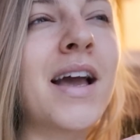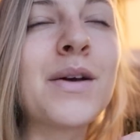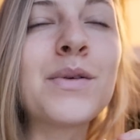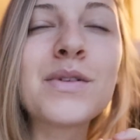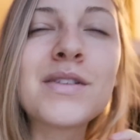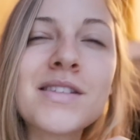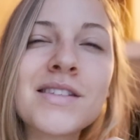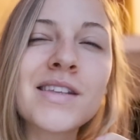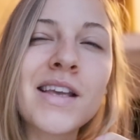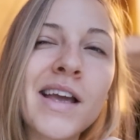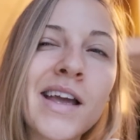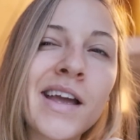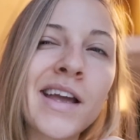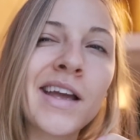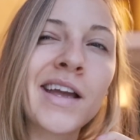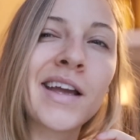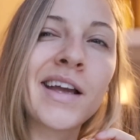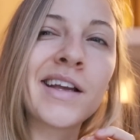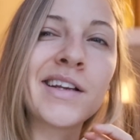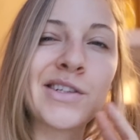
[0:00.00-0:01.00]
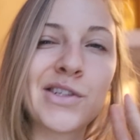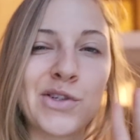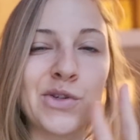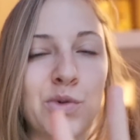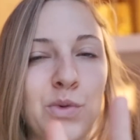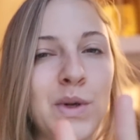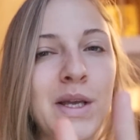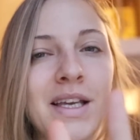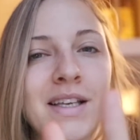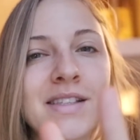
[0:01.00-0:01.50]
I would say two
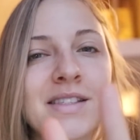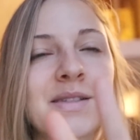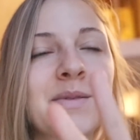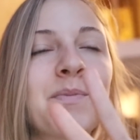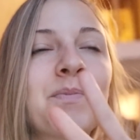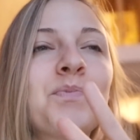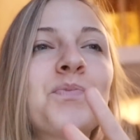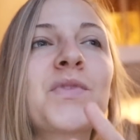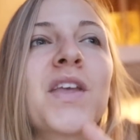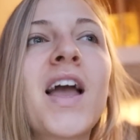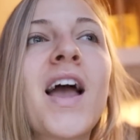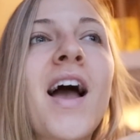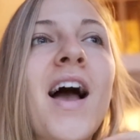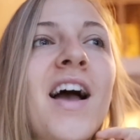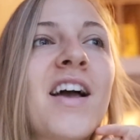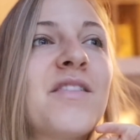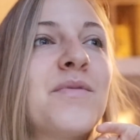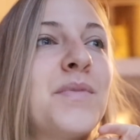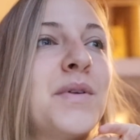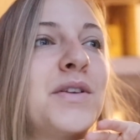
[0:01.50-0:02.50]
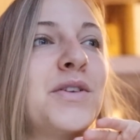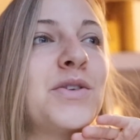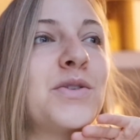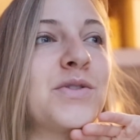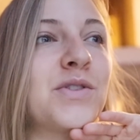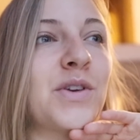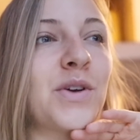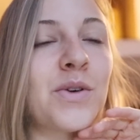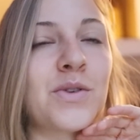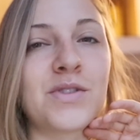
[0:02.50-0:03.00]
weeks, I've been
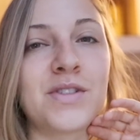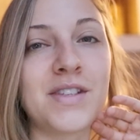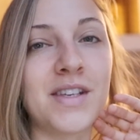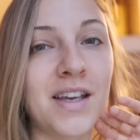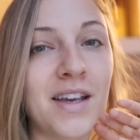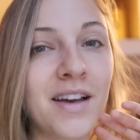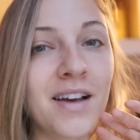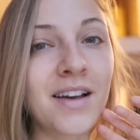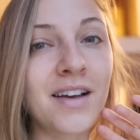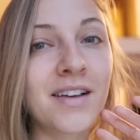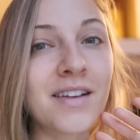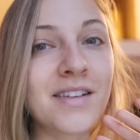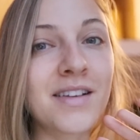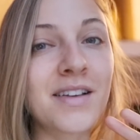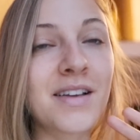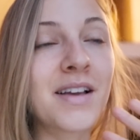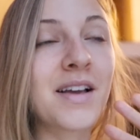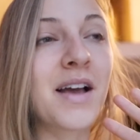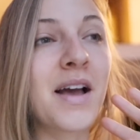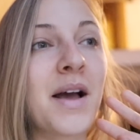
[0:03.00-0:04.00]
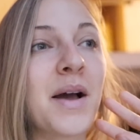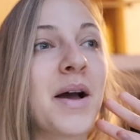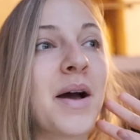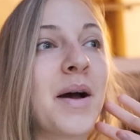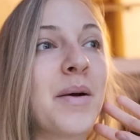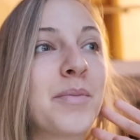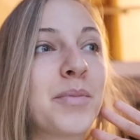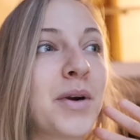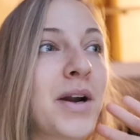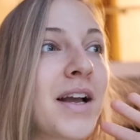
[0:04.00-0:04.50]
using Osea
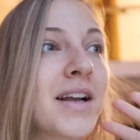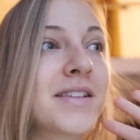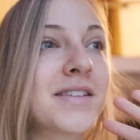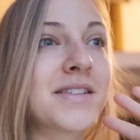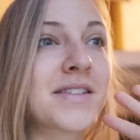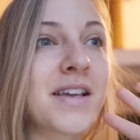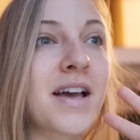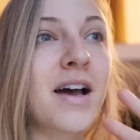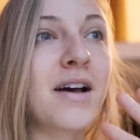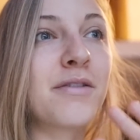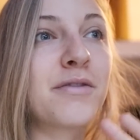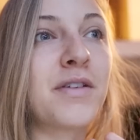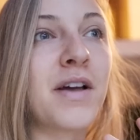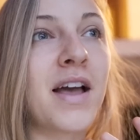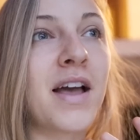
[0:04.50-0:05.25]
brand stuff,